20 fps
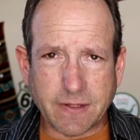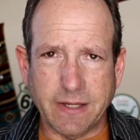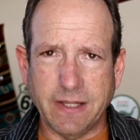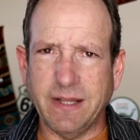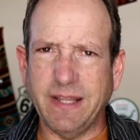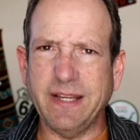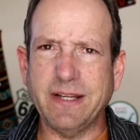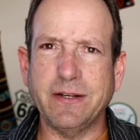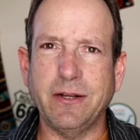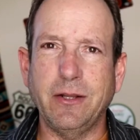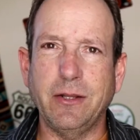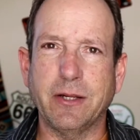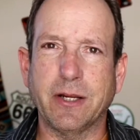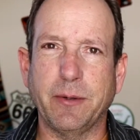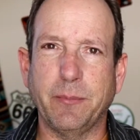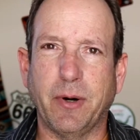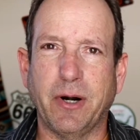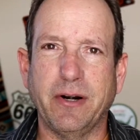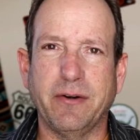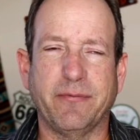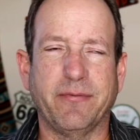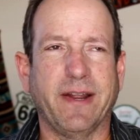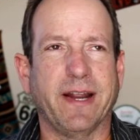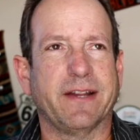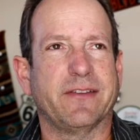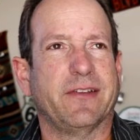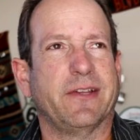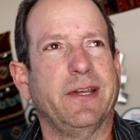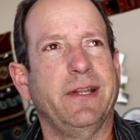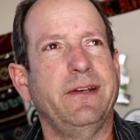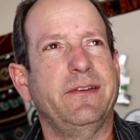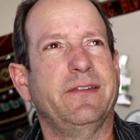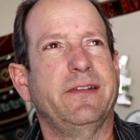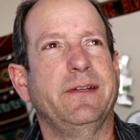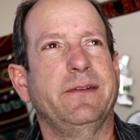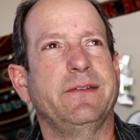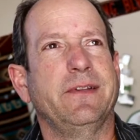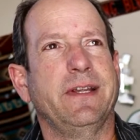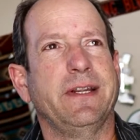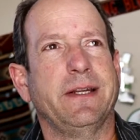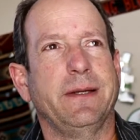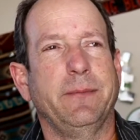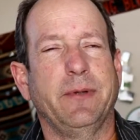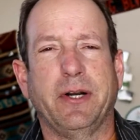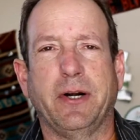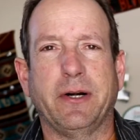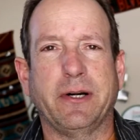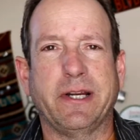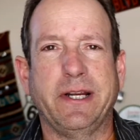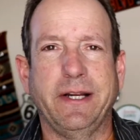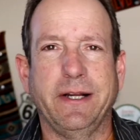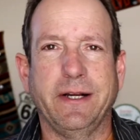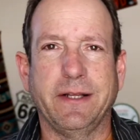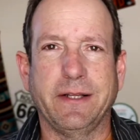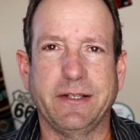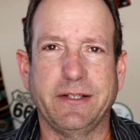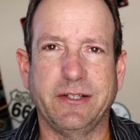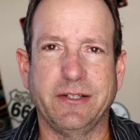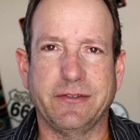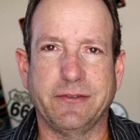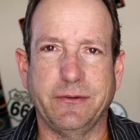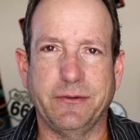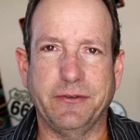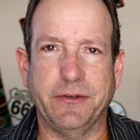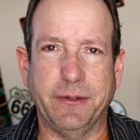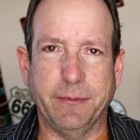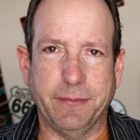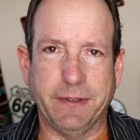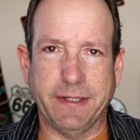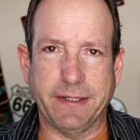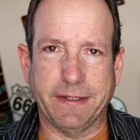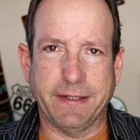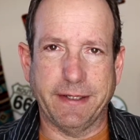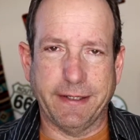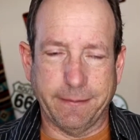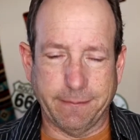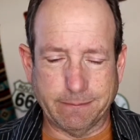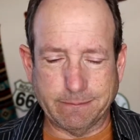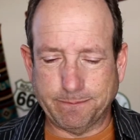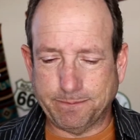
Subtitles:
I like calling them artifacts. It kind of sounds like I'm an archaeologist or something like that.